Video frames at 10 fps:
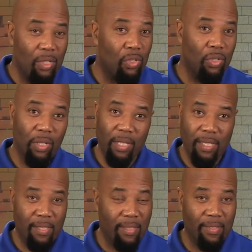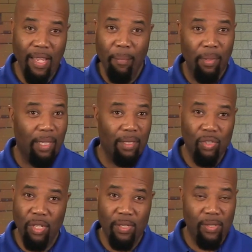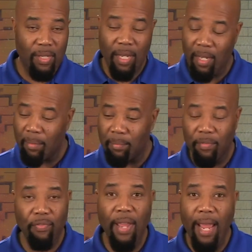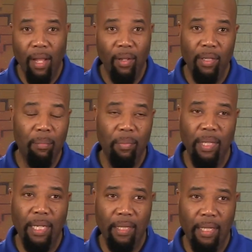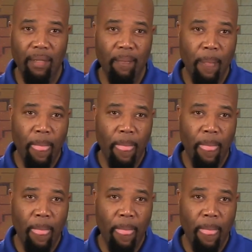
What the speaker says: should this assembly just fail completely.